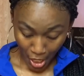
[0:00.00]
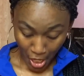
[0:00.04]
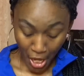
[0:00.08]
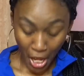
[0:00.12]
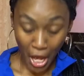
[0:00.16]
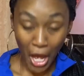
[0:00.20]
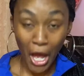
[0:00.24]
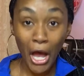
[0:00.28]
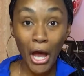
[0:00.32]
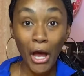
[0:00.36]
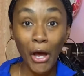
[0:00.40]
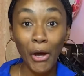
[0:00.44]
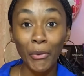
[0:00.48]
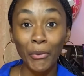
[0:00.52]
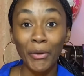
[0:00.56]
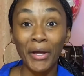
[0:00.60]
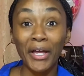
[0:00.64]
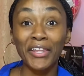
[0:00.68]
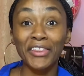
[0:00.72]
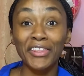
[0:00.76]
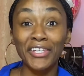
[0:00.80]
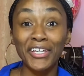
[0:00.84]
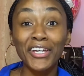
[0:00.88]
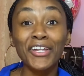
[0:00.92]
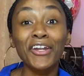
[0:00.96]
Oh,
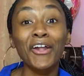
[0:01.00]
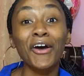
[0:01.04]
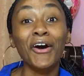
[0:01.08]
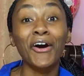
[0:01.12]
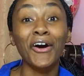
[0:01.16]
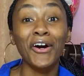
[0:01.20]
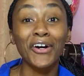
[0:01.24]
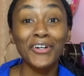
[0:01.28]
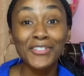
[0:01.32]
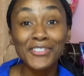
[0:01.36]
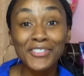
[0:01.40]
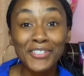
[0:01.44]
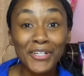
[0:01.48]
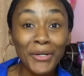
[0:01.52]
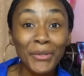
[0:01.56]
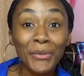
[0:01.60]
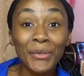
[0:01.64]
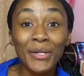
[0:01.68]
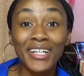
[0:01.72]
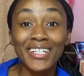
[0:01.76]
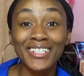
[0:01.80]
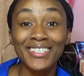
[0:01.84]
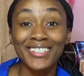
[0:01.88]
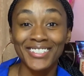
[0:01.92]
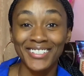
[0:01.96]
and then also
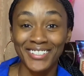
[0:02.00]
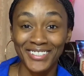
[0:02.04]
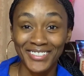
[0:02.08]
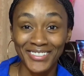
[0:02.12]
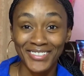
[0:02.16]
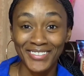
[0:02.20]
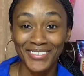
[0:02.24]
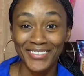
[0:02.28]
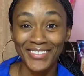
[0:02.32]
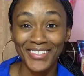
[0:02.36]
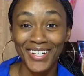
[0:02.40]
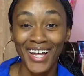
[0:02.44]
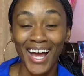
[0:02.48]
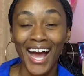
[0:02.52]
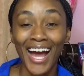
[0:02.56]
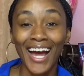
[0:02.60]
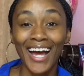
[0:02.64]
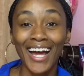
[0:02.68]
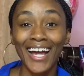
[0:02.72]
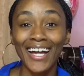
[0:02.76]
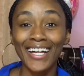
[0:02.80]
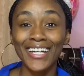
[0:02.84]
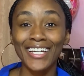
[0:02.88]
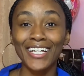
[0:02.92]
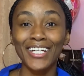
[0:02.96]
in June,
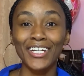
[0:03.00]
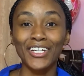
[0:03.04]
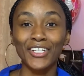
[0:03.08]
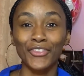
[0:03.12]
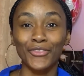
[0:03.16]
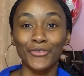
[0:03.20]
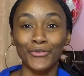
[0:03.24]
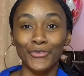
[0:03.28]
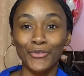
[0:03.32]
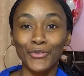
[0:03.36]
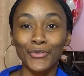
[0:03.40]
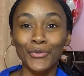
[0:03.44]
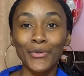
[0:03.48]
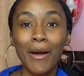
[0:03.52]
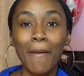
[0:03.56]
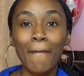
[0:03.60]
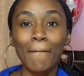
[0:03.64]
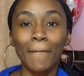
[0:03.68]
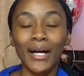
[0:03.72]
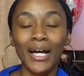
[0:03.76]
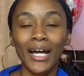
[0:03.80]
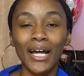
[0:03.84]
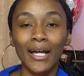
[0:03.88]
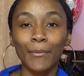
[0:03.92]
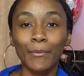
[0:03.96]
I threw
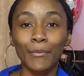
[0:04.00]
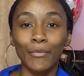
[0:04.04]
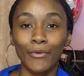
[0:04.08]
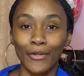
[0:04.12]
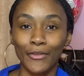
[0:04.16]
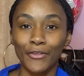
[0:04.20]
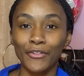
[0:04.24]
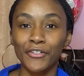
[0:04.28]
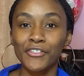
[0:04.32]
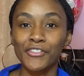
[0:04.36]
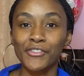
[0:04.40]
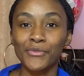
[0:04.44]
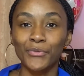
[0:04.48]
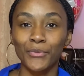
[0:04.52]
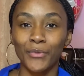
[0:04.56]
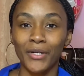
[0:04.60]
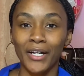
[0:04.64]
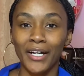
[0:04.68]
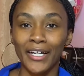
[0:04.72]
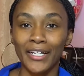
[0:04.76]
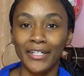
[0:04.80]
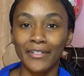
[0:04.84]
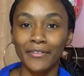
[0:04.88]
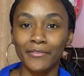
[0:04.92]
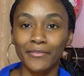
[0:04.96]
my brother's
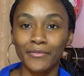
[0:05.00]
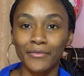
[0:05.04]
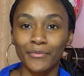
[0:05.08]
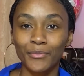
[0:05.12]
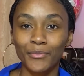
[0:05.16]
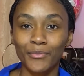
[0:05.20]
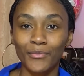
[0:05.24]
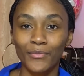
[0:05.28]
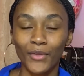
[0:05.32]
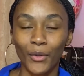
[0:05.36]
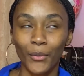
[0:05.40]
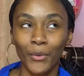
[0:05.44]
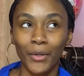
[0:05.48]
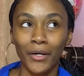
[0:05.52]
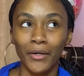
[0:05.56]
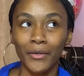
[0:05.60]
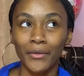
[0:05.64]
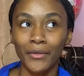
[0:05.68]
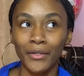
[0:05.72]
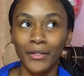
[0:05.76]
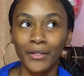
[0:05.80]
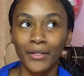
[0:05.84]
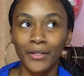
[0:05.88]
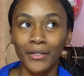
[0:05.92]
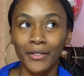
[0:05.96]
wife, well,
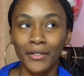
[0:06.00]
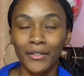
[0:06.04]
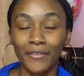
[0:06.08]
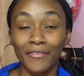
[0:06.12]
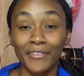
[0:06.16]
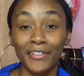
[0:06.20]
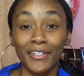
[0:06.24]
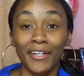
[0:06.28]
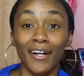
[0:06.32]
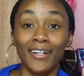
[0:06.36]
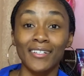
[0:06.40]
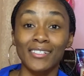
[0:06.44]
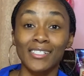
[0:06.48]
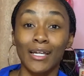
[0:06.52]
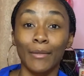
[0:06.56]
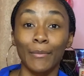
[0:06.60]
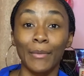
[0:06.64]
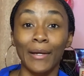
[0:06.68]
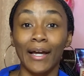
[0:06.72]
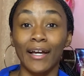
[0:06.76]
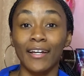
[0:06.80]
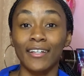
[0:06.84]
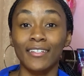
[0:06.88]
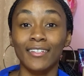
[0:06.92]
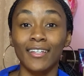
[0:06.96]
fiance
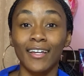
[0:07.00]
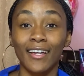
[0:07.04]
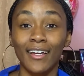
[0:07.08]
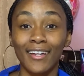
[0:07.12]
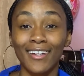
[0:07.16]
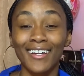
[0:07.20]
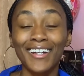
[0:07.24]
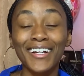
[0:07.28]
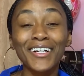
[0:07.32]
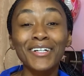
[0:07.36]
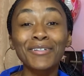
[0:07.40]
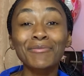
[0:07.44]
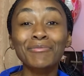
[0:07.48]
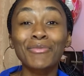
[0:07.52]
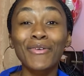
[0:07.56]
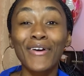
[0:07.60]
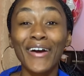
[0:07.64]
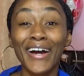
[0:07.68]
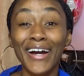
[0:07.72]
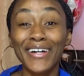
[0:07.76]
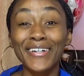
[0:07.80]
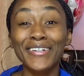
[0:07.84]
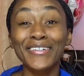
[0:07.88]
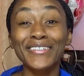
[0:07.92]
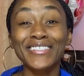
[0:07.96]
back then, a
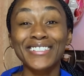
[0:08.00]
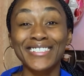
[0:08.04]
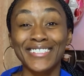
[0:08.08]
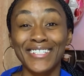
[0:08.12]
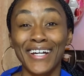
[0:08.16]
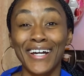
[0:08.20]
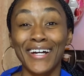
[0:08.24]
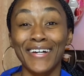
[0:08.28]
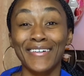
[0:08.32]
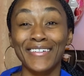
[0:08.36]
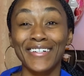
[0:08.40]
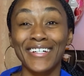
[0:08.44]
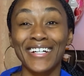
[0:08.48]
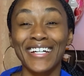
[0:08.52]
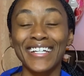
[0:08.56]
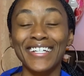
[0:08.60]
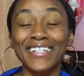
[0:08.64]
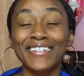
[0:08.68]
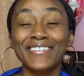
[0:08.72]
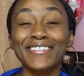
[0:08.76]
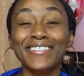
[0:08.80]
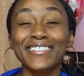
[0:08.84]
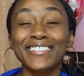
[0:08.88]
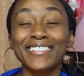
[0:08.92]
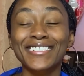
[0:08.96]
bridal shower, and
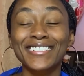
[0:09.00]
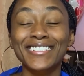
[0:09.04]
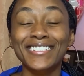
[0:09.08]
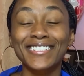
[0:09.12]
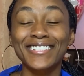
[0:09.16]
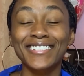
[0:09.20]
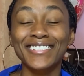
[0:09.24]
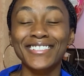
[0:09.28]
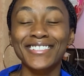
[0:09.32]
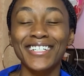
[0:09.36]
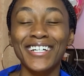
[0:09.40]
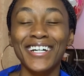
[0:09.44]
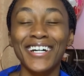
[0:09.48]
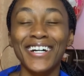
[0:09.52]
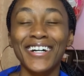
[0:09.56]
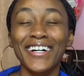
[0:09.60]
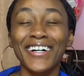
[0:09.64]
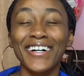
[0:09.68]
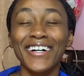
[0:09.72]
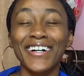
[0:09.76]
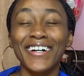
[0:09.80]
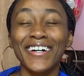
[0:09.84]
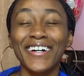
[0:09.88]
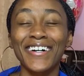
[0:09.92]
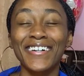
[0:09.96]
it was
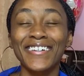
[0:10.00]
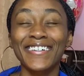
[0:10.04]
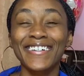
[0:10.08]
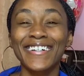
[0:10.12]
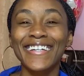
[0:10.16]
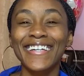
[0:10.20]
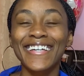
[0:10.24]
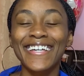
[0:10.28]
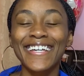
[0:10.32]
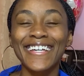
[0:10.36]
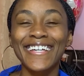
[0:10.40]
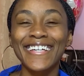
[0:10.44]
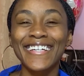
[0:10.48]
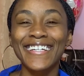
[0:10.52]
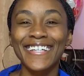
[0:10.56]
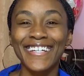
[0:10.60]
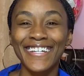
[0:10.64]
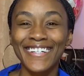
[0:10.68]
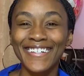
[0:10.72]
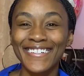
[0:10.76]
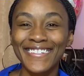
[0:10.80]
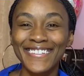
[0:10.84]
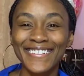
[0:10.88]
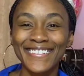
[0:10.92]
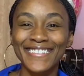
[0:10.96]
so
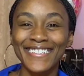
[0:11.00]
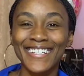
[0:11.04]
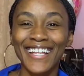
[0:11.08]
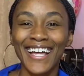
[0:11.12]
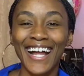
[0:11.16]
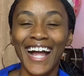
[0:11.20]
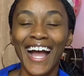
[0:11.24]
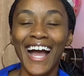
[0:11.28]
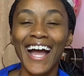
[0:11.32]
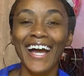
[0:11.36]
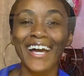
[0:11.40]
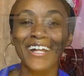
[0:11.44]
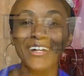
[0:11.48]
cute. Like I had